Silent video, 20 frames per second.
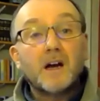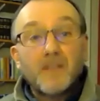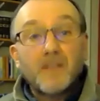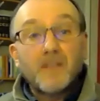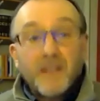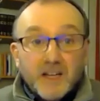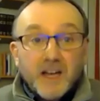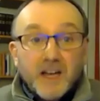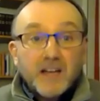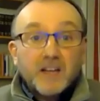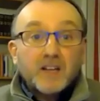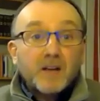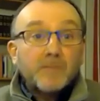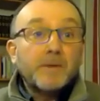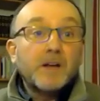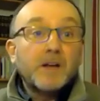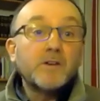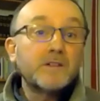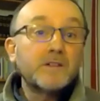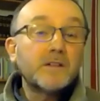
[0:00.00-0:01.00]
they take
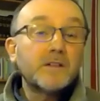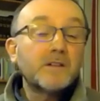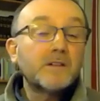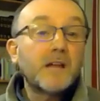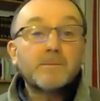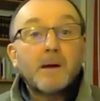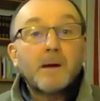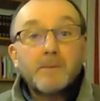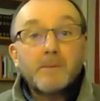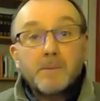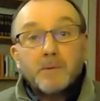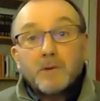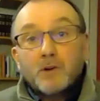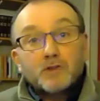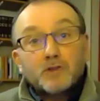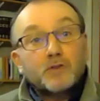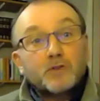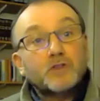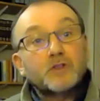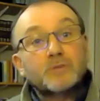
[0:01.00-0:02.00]
communion, they maybe
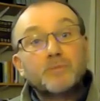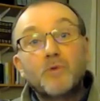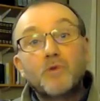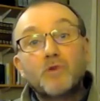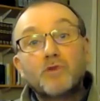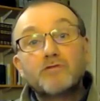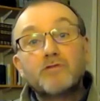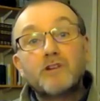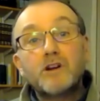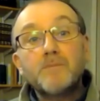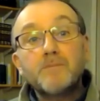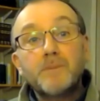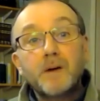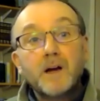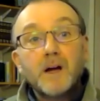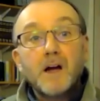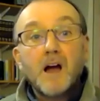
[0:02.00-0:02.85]
belong to a small group,